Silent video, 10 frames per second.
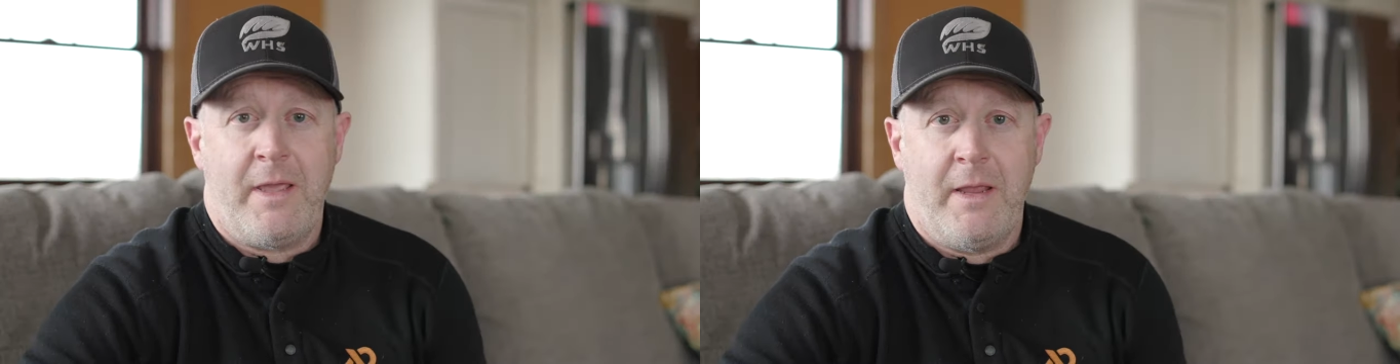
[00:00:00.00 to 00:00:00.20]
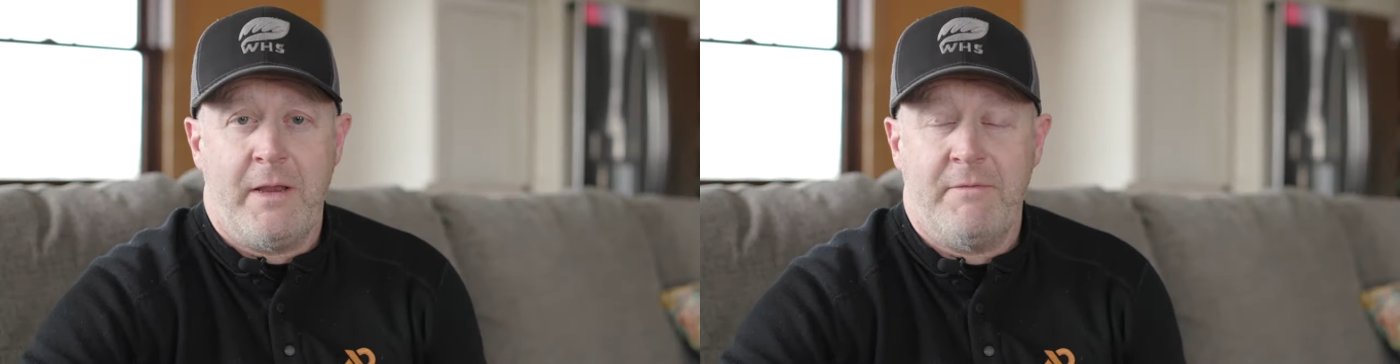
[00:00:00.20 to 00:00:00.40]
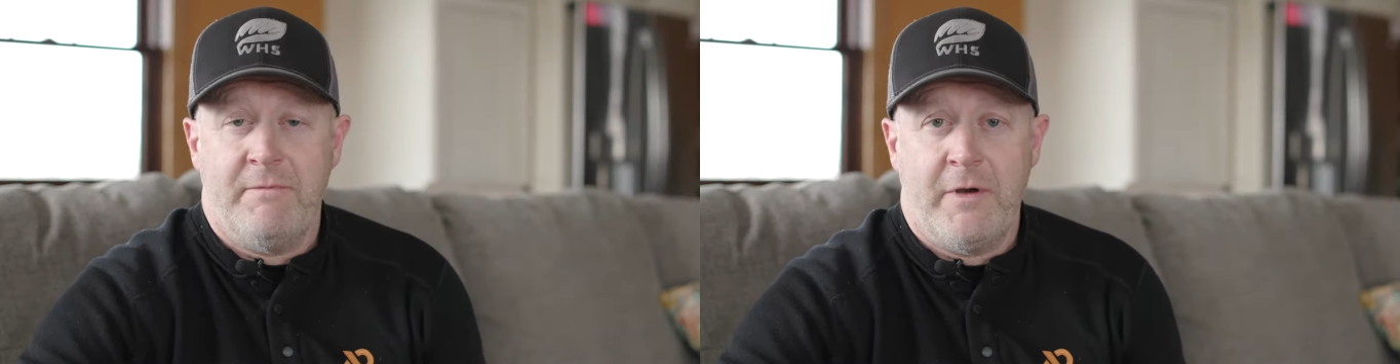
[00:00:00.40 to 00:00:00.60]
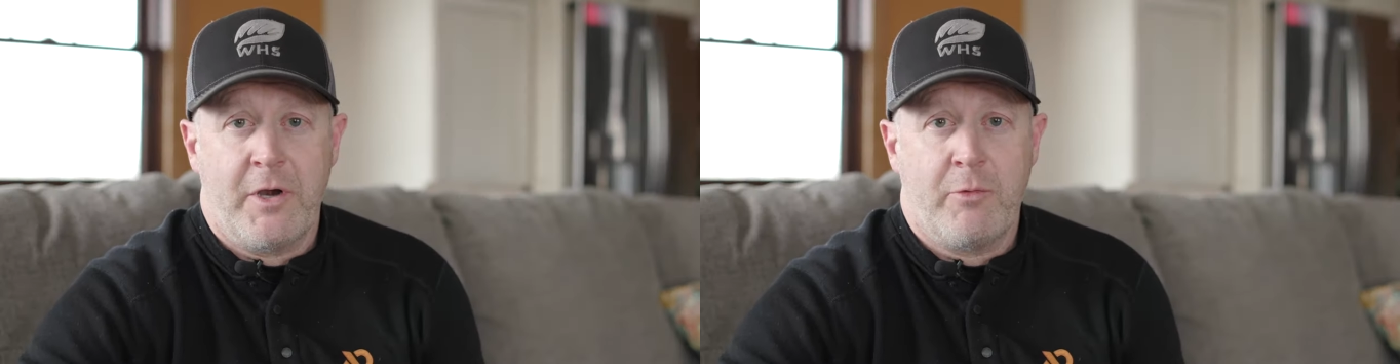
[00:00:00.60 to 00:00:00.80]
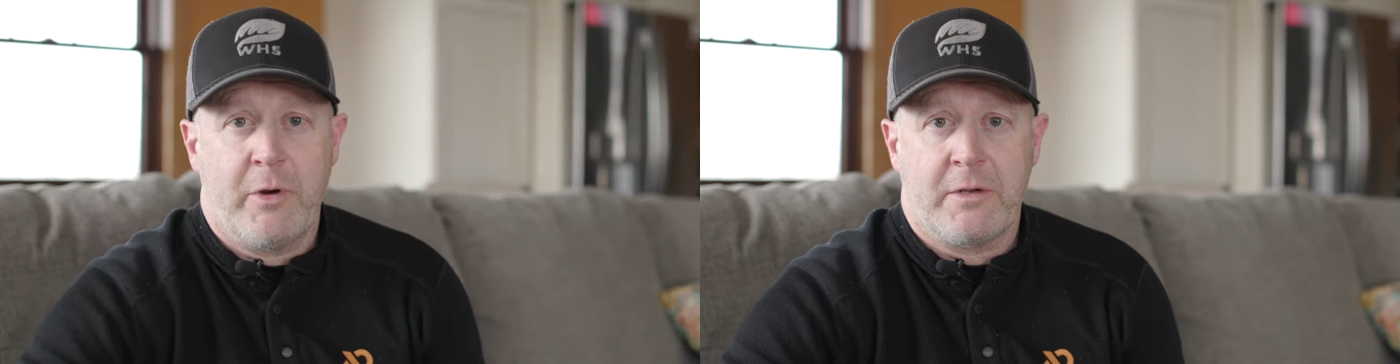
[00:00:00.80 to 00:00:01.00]
and
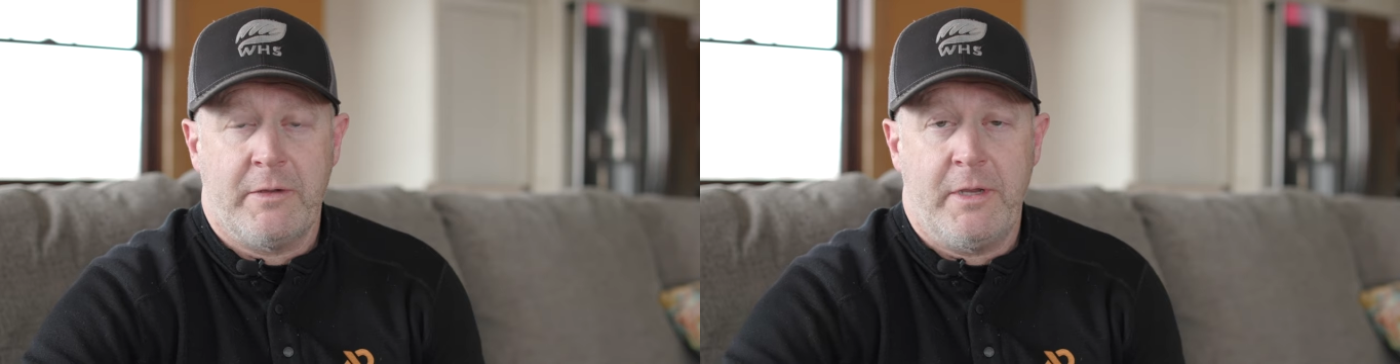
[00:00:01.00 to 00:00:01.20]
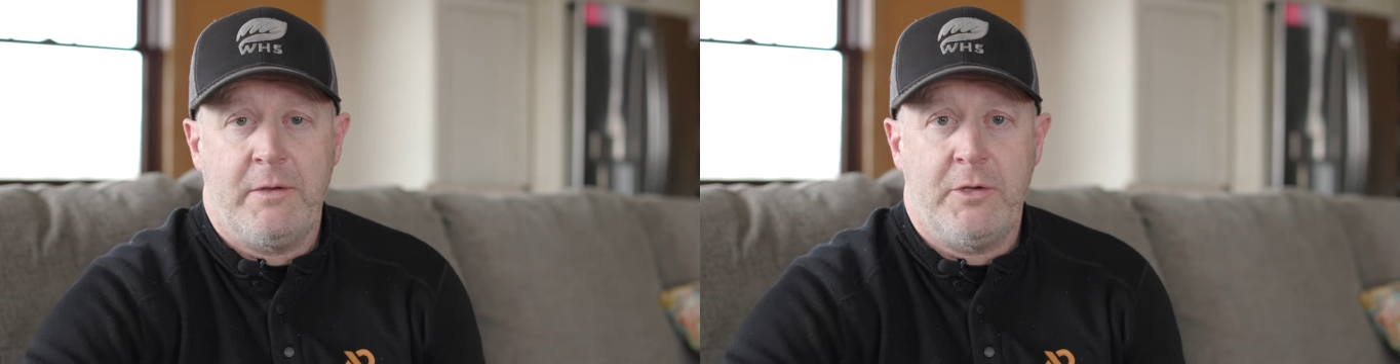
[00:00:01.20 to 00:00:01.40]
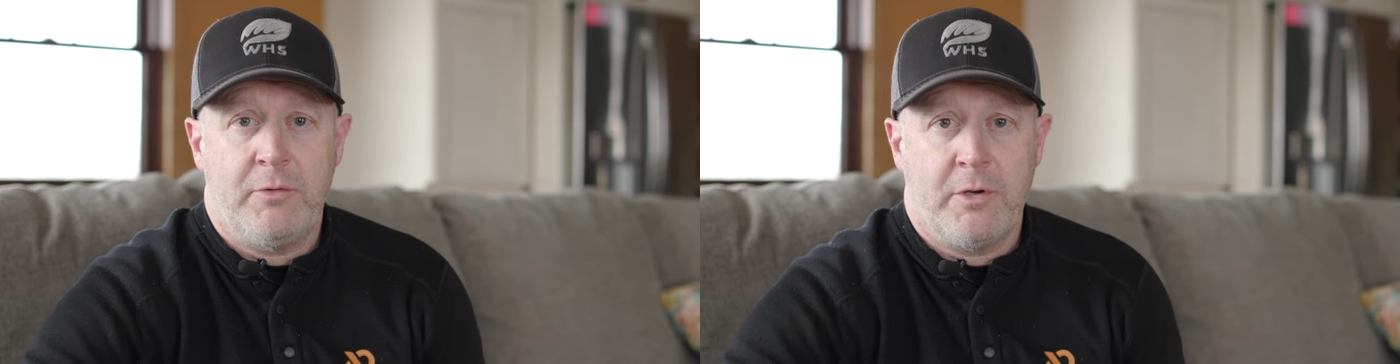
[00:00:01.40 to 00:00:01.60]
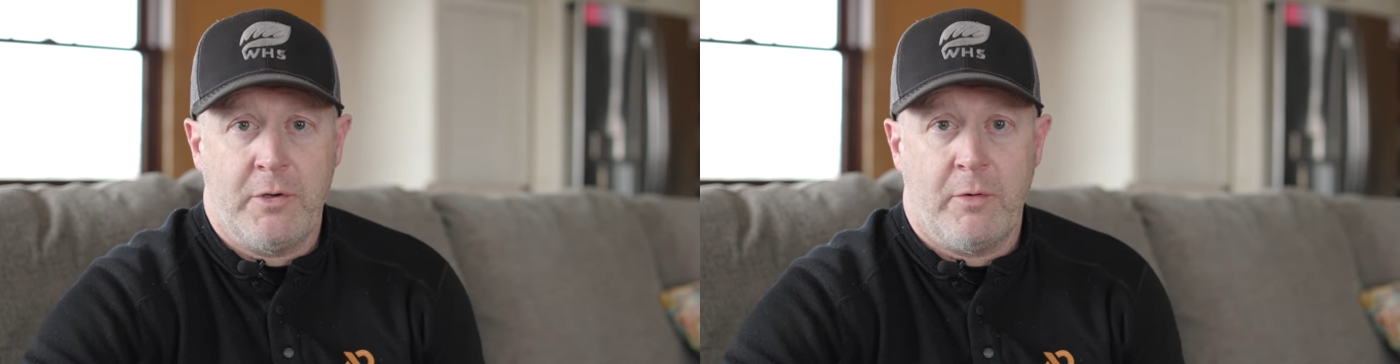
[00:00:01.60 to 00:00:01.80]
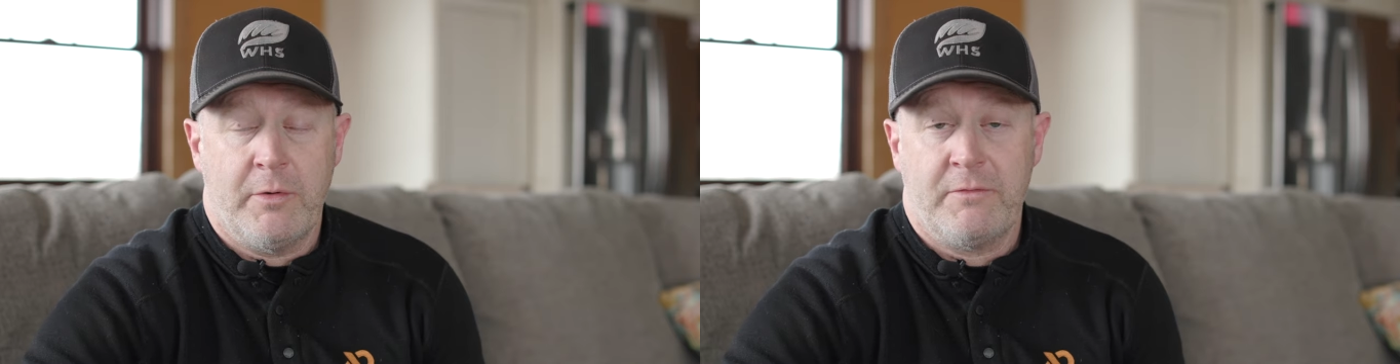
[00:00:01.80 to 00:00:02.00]
very quickly you can
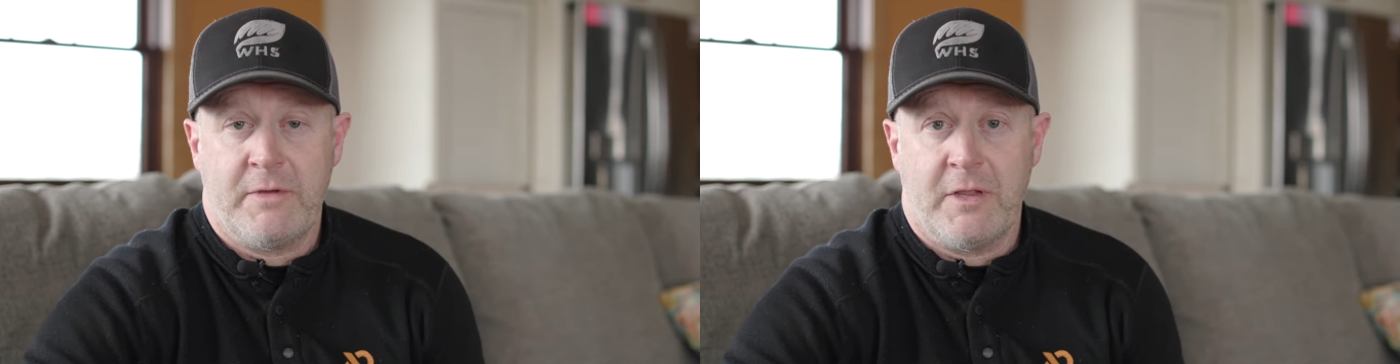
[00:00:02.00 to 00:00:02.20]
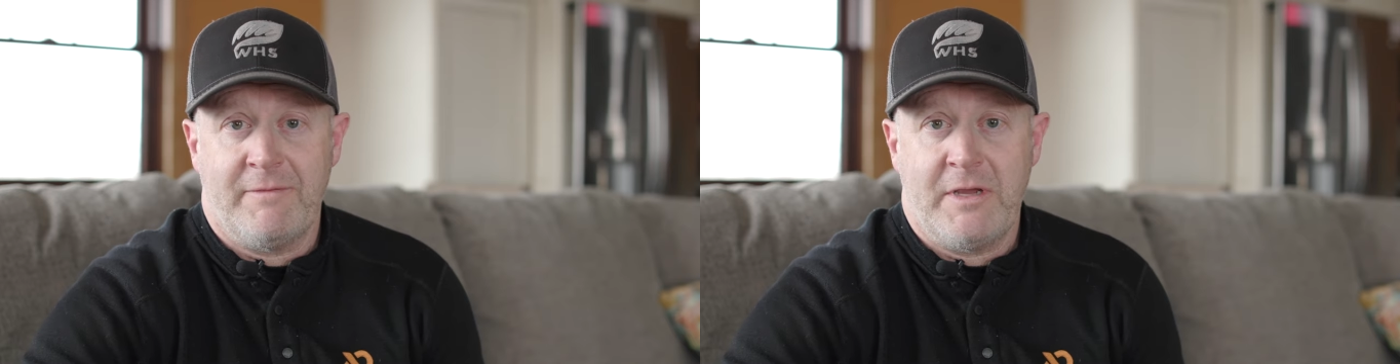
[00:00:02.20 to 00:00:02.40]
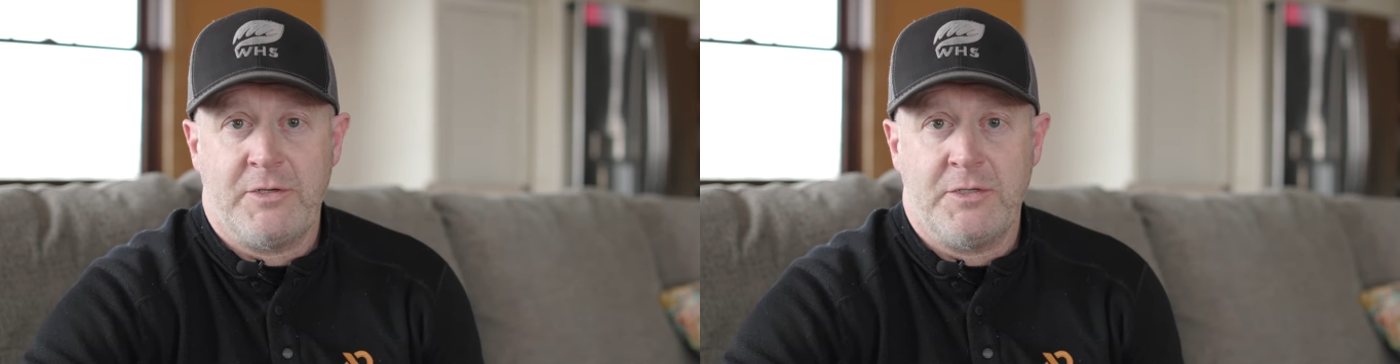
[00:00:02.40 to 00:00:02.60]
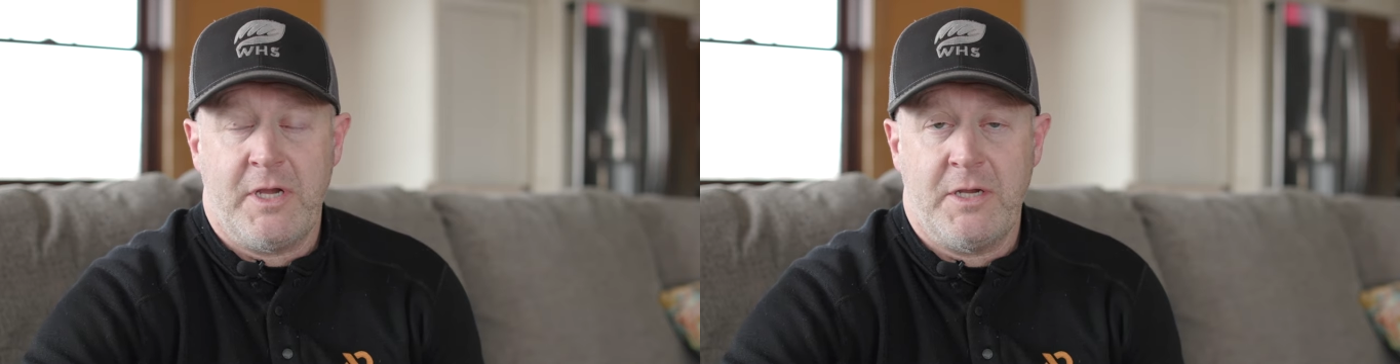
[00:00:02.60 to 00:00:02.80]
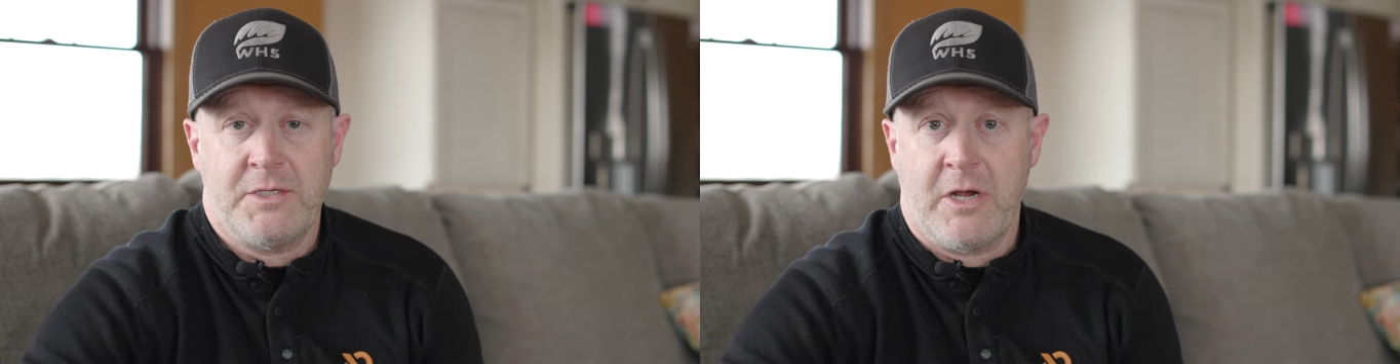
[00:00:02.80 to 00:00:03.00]
notice elevation
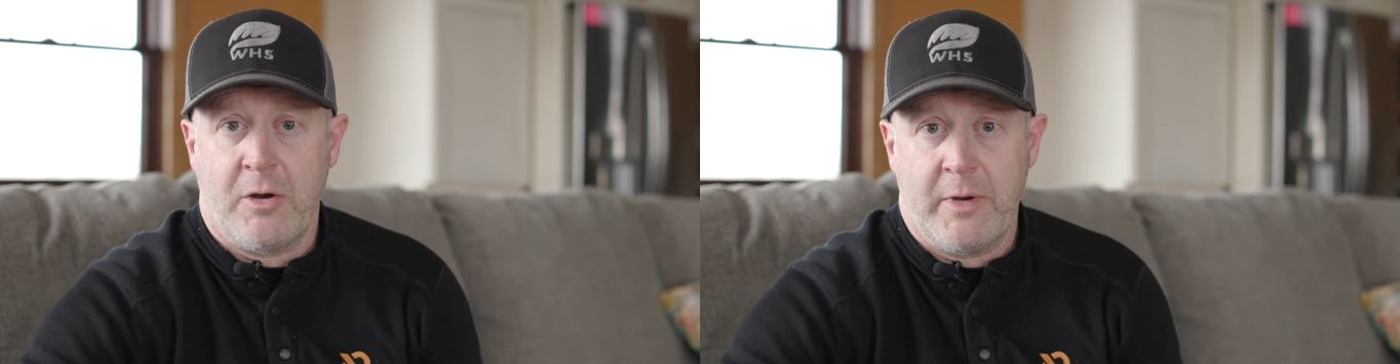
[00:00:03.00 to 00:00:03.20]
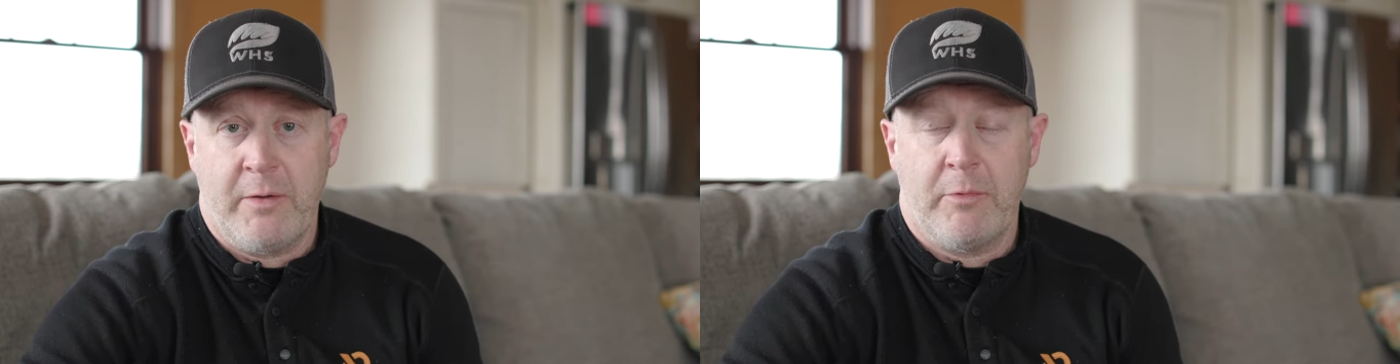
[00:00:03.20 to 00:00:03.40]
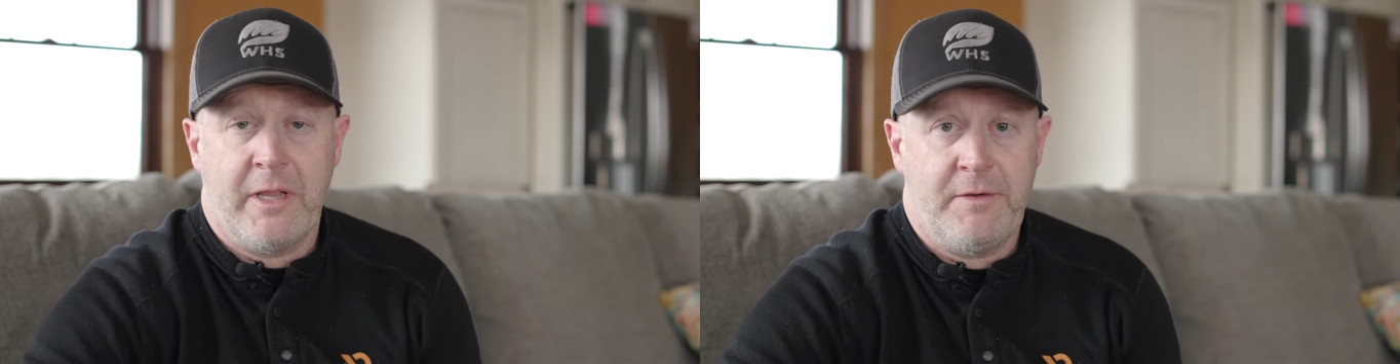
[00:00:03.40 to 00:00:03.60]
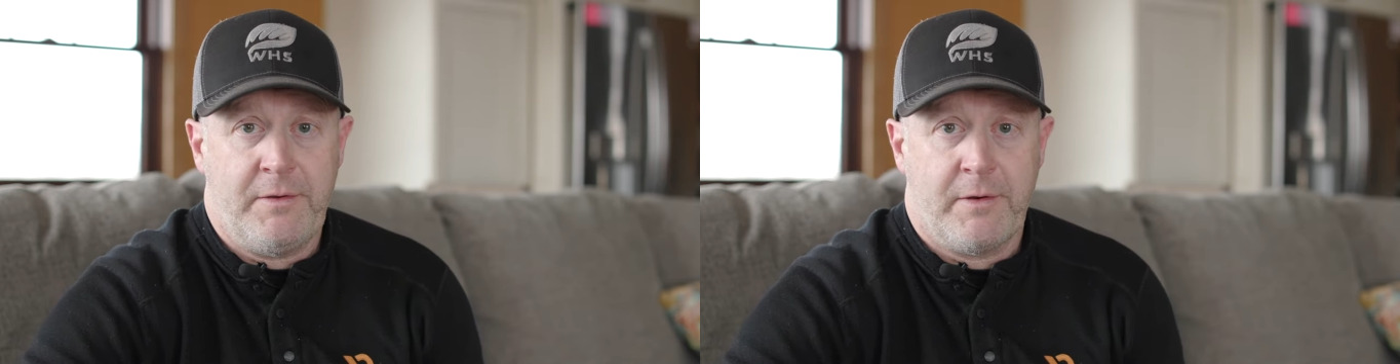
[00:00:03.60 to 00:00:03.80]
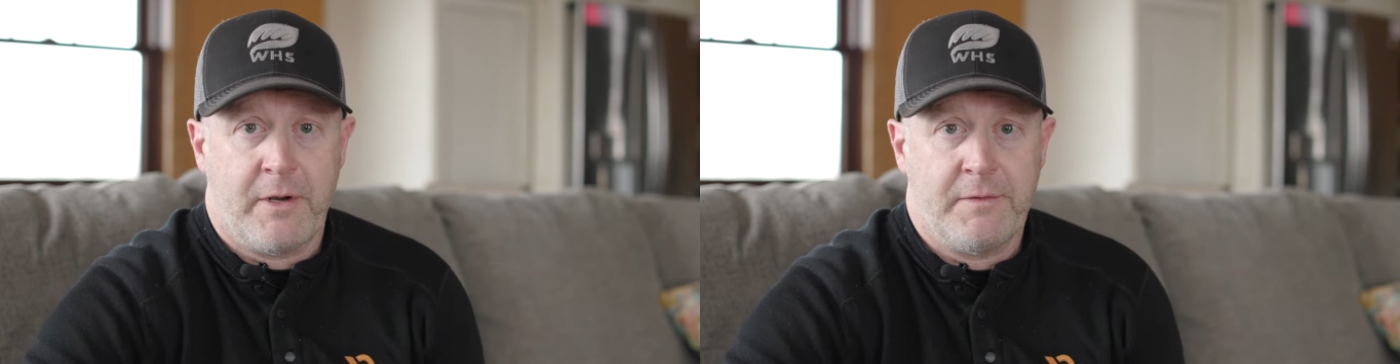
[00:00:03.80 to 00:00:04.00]
change and how it might relate to
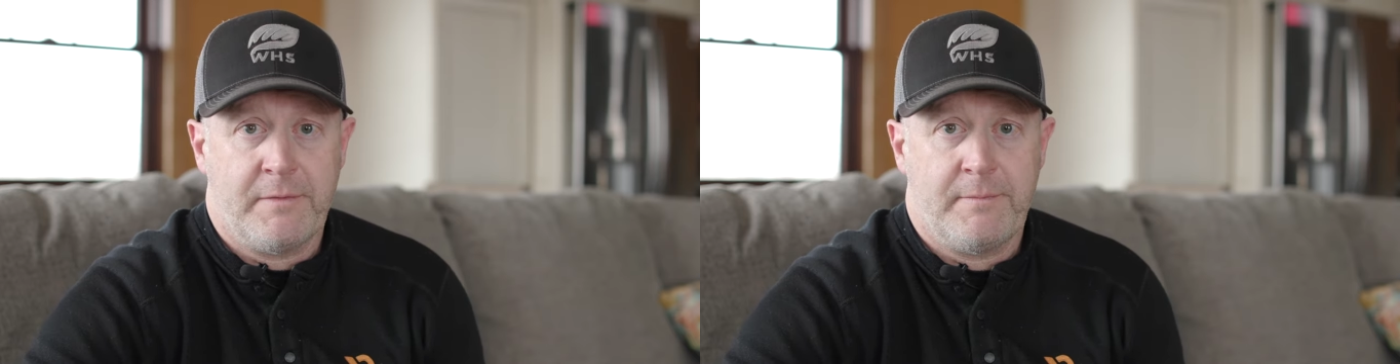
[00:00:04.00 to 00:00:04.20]
your hunt.